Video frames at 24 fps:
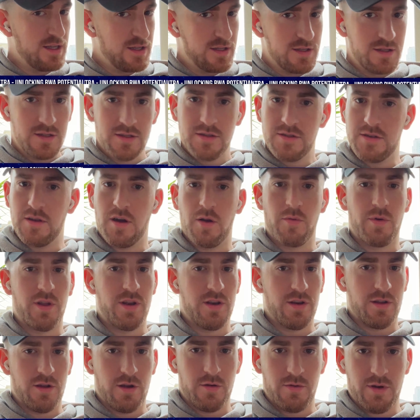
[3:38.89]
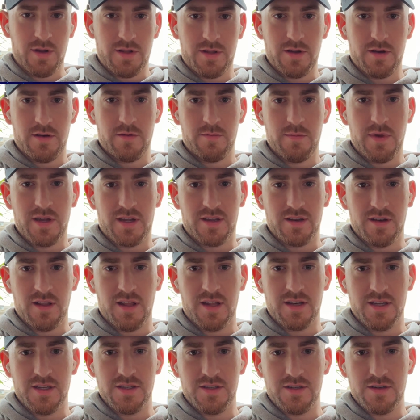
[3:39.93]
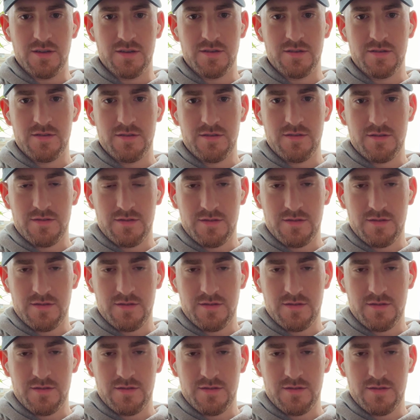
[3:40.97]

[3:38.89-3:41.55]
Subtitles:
It's all ready to go right there. Make it a lot easier.